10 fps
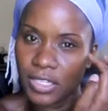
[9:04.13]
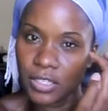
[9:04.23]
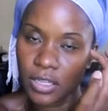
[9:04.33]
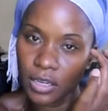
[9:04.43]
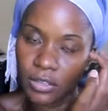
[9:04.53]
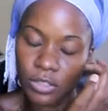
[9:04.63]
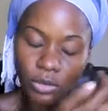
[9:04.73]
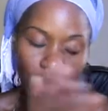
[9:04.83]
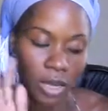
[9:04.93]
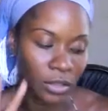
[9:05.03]
dusting, so
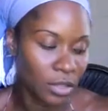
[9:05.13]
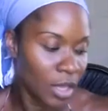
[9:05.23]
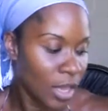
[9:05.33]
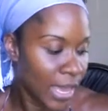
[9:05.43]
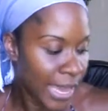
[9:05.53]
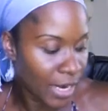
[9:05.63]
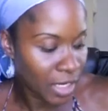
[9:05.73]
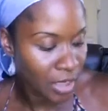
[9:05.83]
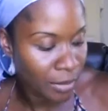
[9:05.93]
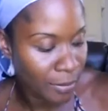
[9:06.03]
not
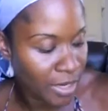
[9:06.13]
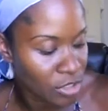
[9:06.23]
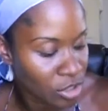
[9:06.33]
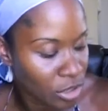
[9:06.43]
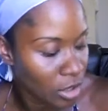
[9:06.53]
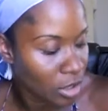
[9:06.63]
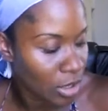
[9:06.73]
anything major.